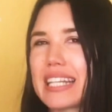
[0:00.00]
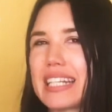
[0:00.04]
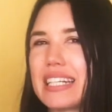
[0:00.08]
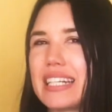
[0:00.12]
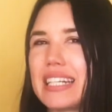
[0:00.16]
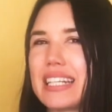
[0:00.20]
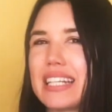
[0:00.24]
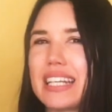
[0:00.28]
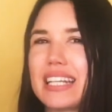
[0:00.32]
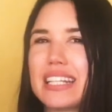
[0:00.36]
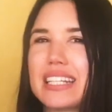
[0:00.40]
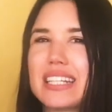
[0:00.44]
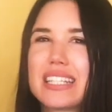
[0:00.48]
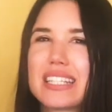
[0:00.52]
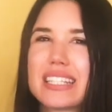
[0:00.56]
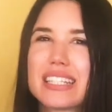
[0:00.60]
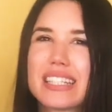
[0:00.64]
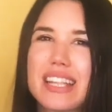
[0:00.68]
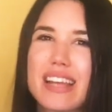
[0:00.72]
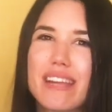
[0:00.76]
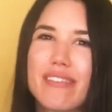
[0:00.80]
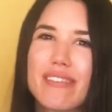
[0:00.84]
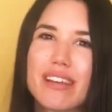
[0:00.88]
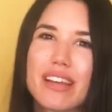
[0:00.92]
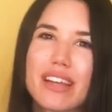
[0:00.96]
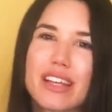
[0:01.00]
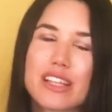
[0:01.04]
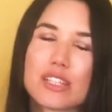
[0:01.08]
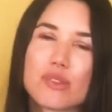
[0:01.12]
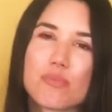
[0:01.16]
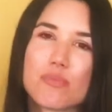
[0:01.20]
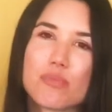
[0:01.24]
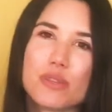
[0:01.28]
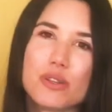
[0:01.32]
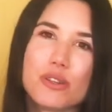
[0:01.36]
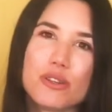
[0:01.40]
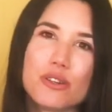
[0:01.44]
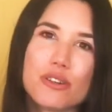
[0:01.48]
then it's never as
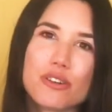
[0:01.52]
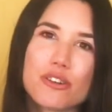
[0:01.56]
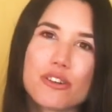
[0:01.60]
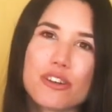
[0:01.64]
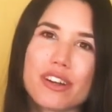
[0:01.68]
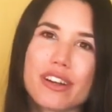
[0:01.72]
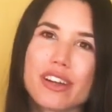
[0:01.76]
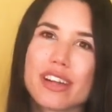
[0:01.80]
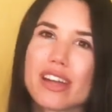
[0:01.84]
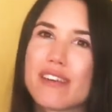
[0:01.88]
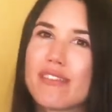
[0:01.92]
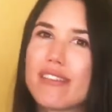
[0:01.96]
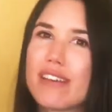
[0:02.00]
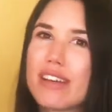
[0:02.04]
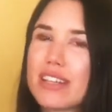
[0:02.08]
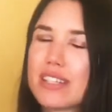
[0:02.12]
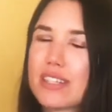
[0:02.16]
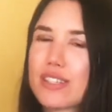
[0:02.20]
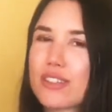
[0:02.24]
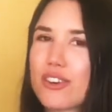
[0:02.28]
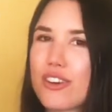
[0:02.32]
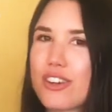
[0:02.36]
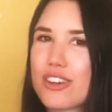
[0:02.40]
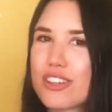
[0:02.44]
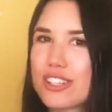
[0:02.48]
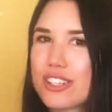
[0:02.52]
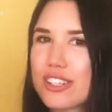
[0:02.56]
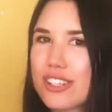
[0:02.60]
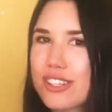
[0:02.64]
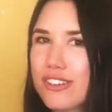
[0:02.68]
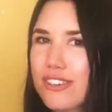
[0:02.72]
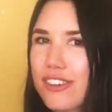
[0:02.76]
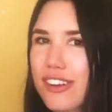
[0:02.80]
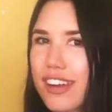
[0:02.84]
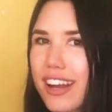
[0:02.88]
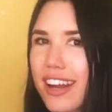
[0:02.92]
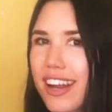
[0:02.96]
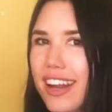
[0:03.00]
pure and never as
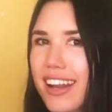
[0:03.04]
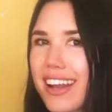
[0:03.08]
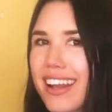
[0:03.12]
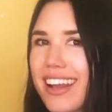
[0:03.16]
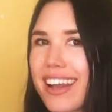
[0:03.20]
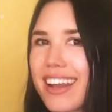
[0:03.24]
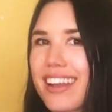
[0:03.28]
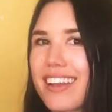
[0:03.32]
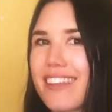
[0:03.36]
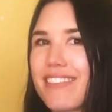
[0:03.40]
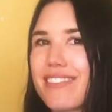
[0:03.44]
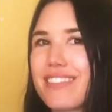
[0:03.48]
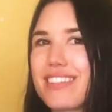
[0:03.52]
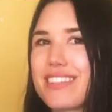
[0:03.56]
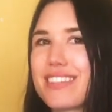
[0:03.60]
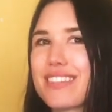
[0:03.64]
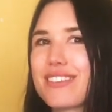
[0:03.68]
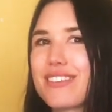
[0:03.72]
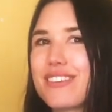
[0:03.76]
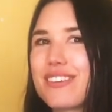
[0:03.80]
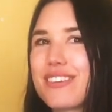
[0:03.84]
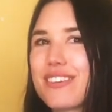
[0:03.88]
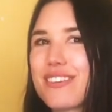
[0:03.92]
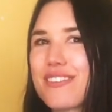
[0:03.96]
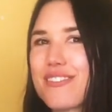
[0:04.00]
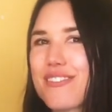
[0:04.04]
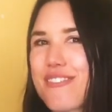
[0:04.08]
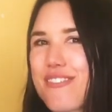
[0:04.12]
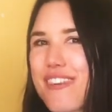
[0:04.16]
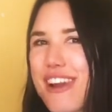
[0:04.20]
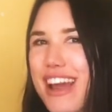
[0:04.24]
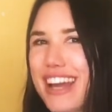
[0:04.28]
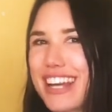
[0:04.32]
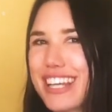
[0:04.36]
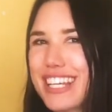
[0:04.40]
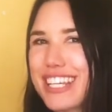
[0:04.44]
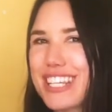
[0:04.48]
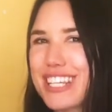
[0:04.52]
concentrated than if it's cooked
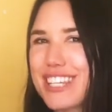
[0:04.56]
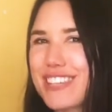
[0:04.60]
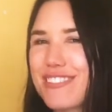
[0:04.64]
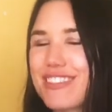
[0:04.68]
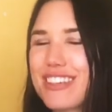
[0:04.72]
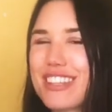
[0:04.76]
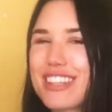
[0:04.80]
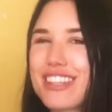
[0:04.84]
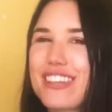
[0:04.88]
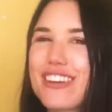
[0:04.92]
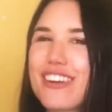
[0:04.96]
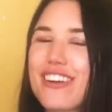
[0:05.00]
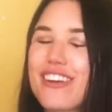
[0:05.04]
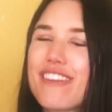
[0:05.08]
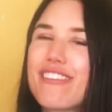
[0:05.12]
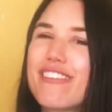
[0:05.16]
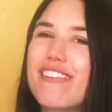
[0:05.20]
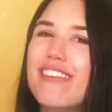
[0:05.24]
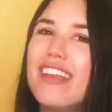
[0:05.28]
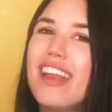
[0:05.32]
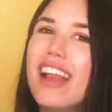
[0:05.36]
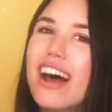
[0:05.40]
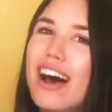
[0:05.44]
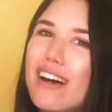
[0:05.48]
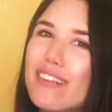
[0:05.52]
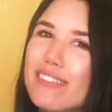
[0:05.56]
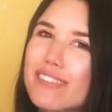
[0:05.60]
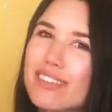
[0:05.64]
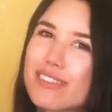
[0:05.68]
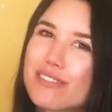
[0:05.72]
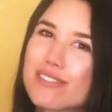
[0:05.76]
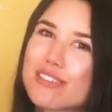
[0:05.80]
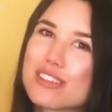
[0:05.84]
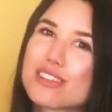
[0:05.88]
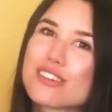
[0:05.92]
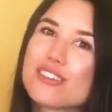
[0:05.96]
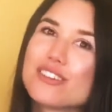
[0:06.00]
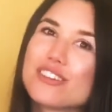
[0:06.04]
fresh with a lot of love
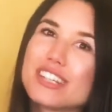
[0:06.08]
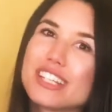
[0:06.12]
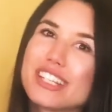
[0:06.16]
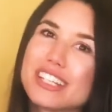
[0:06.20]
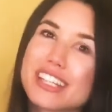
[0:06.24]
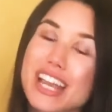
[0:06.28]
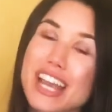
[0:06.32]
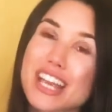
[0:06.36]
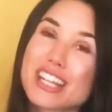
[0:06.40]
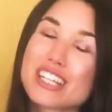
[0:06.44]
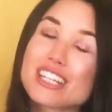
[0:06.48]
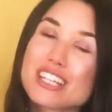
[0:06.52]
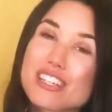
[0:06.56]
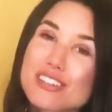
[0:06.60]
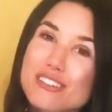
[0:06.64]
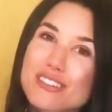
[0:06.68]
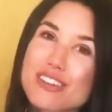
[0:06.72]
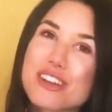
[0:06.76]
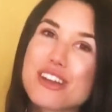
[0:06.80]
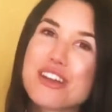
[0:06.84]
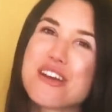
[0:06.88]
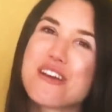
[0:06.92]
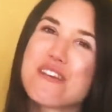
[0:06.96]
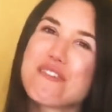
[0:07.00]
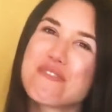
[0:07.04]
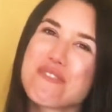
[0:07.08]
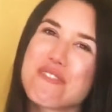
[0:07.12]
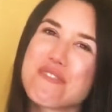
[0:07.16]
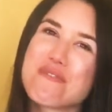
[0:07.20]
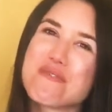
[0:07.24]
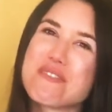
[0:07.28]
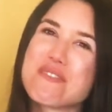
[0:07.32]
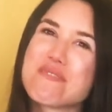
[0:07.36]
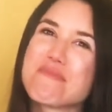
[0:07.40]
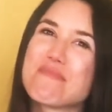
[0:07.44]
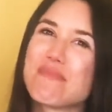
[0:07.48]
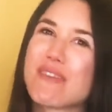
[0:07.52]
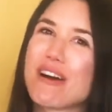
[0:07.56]
and with good intention
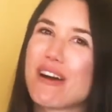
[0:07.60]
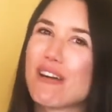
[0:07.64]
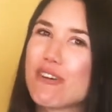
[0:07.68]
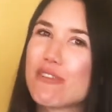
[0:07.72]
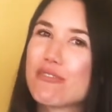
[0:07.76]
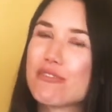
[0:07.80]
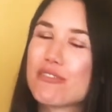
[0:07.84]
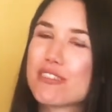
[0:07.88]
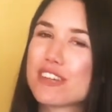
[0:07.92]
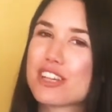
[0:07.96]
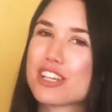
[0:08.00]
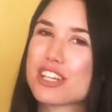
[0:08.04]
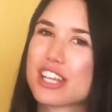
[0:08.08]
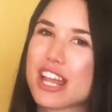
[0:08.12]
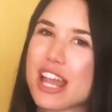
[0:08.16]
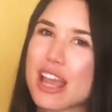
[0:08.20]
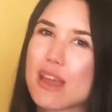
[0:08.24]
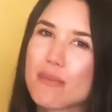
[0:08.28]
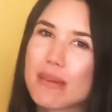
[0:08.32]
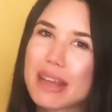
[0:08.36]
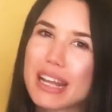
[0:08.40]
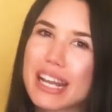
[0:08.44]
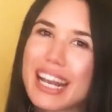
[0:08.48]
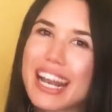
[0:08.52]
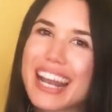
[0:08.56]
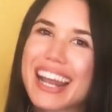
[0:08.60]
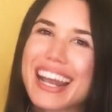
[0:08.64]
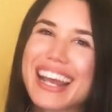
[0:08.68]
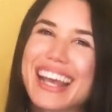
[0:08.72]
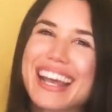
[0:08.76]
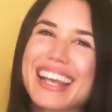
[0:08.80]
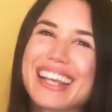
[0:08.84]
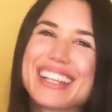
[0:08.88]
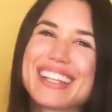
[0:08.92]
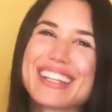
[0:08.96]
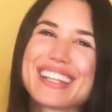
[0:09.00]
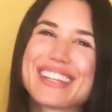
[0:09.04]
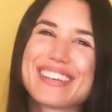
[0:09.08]
from a powerful shaman.
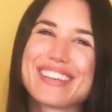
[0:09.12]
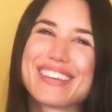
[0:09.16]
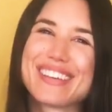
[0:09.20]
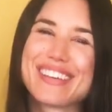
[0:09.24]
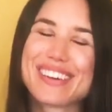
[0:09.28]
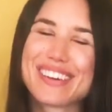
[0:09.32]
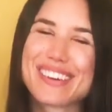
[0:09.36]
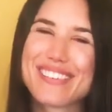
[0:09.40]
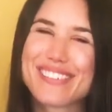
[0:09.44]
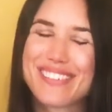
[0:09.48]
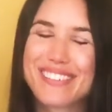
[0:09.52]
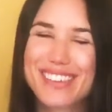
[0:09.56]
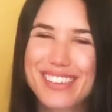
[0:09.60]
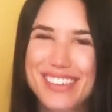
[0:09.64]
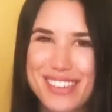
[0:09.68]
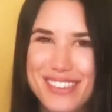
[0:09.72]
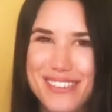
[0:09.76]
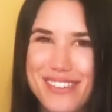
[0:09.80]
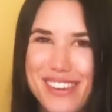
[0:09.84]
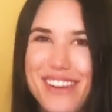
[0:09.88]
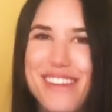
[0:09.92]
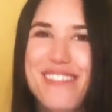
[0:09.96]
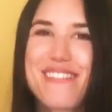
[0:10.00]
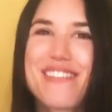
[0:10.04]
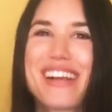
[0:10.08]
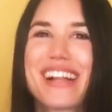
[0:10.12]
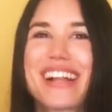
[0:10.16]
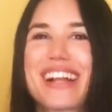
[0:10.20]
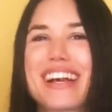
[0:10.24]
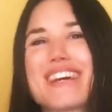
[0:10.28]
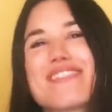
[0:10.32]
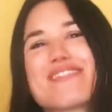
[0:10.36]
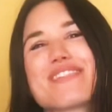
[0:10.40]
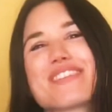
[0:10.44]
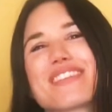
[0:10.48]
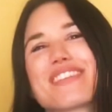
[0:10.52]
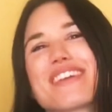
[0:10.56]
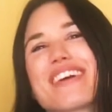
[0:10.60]
So you're of course very
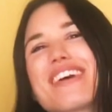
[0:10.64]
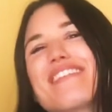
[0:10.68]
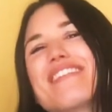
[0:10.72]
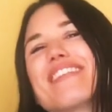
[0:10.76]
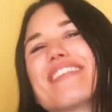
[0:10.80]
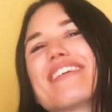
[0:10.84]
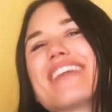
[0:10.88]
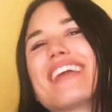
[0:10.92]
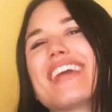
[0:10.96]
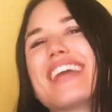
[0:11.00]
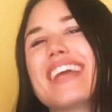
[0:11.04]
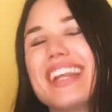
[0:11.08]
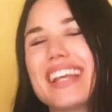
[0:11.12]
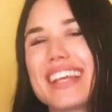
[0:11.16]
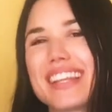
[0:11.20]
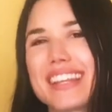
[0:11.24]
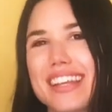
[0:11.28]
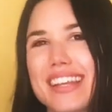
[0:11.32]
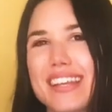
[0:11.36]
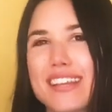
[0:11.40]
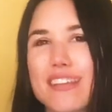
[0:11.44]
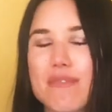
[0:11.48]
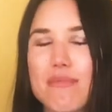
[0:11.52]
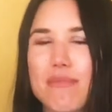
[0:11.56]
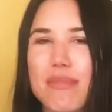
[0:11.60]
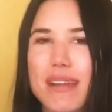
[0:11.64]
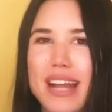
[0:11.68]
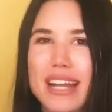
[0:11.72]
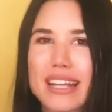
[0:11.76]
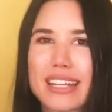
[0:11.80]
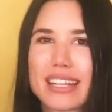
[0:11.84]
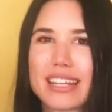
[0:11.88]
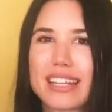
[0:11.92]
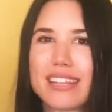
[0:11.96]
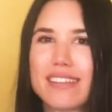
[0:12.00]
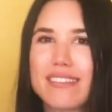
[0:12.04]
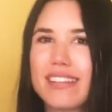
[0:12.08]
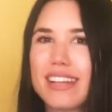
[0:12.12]
welcome to come to the Healing Center
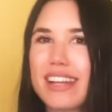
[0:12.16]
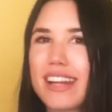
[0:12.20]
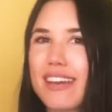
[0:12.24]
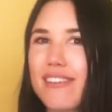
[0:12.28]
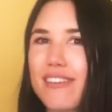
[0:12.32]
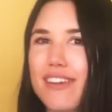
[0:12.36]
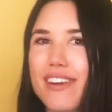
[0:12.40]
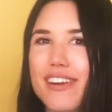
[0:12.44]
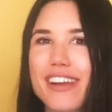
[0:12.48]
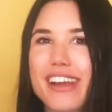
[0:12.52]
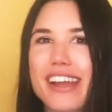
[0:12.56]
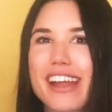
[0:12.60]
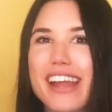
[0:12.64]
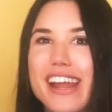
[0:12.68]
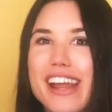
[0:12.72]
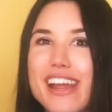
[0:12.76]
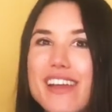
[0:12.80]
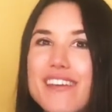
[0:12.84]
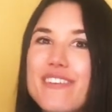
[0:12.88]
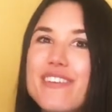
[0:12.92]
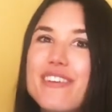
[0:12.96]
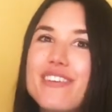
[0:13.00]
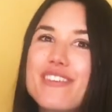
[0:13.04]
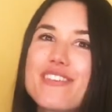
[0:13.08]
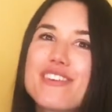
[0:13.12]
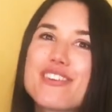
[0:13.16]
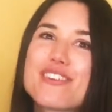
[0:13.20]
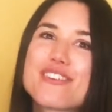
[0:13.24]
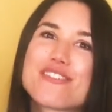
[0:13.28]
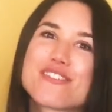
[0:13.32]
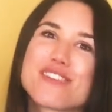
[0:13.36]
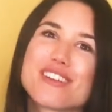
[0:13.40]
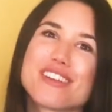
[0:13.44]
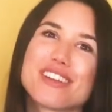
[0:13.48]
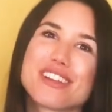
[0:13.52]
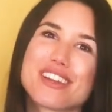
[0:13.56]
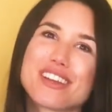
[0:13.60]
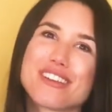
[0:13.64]
Planta Divina, where in every
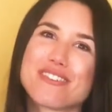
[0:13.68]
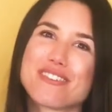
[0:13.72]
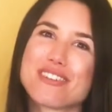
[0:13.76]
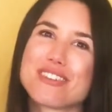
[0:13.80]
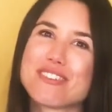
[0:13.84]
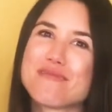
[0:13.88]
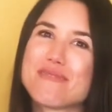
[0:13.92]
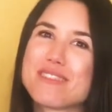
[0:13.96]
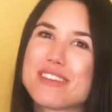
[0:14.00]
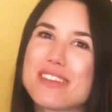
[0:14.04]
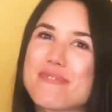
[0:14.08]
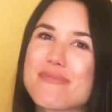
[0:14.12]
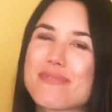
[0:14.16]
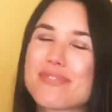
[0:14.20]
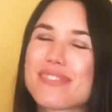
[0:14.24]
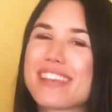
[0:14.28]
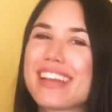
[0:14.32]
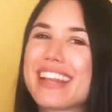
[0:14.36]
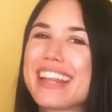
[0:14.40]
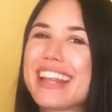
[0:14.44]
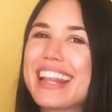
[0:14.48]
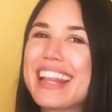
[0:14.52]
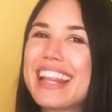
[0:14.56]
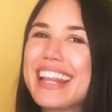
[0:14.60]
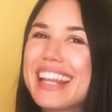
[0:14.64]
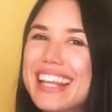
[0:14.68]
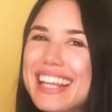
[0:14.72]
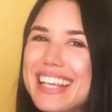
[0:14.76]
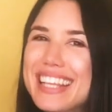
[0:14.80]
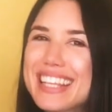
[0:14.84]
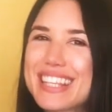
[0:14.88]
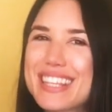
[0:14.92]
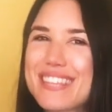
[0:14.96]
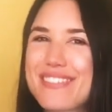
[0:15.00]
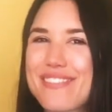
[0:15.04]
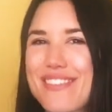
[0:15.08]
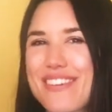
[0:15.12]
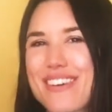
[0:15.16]
retreat there will be at
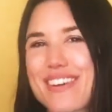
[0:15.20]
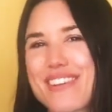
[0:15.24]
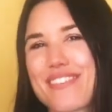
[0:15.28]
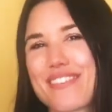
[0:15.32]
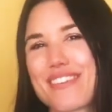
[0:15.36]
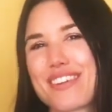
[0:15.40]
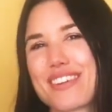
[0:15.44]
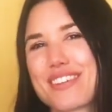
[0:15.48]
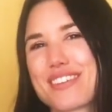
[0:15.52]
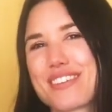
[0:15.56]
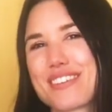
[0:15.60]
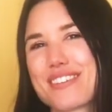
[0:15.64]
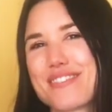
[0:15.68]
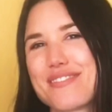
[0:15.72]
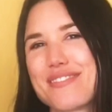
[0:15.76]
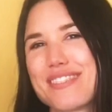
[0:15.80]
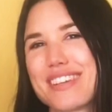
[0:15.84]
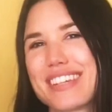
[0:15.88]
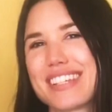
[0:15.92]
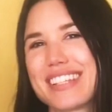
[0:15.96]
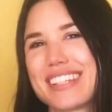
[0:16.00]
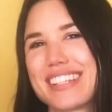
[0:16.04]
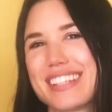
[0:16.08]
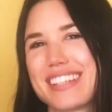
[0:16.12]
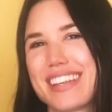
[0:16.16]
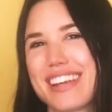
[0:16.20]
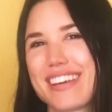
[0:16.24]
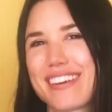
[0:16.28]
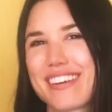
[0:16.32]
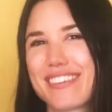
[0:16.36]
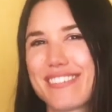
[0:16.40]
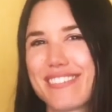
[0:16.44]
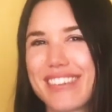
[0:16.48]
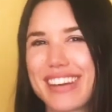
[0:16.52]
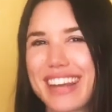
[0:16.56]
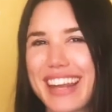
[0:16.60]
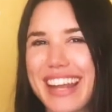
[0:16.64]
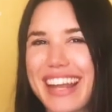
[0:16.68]
least one Wachuma
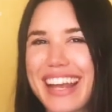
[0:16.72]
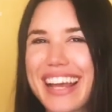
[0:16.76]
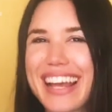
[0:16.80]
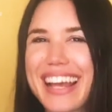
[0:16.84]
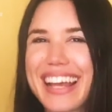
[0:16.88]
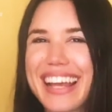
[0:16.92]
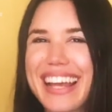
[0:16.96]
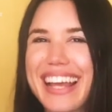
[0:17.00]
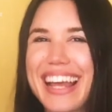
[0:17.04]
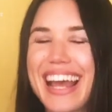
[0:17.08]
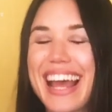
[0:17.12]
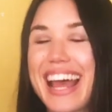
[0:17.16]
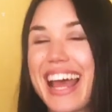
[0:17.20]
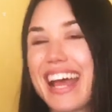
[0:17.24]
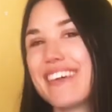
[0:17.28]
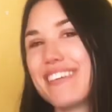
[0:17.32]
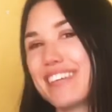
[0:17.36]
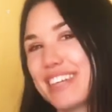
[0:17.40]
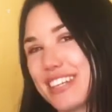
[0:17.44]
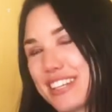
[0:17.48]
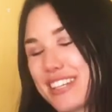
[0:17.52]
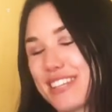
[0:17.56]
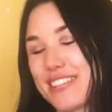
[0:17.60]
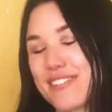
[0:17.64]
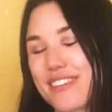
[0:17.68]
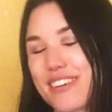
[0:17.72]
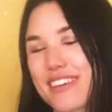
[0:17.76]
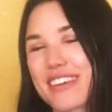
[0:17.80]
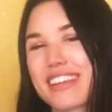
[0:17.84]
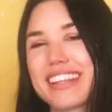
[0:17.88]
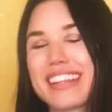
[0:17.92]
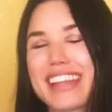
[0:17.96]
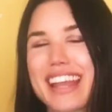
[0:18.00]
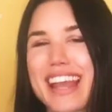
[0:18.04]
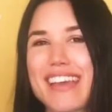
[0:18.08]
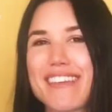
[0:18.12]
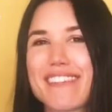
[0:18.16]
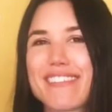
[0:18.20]
ceremony, which is very
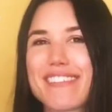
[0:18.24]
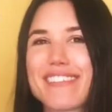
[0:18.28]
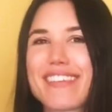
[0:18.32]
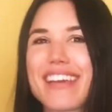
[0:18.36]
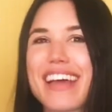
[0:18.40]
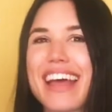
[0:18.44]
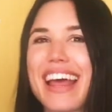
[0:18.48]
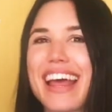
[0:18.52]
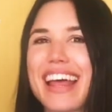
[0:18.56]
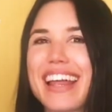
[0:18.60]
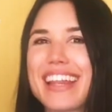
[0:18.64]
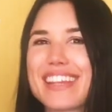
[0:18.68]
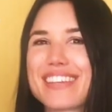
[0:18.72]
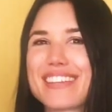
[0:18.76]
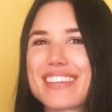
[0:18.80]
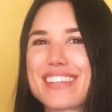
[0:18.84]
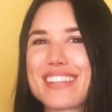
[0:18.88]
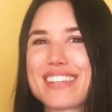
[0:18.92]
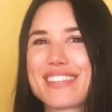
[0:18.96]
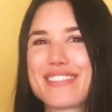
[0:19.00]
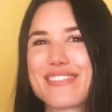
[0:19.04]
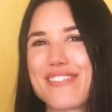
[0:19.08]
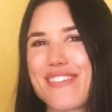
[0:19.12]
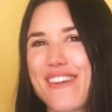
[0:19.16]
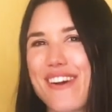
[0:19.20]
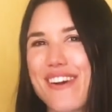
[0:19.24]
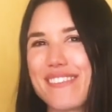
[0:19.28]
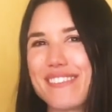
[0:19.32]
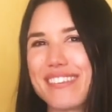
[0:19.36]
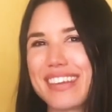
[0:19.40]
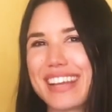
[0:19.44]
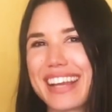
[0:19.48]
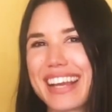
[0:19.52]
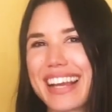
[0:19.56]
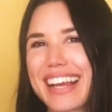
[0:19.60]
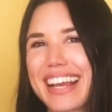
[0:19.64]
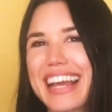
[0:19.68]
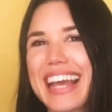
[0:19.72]
safe and
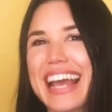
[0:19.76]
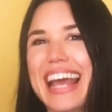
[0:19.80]
transforming.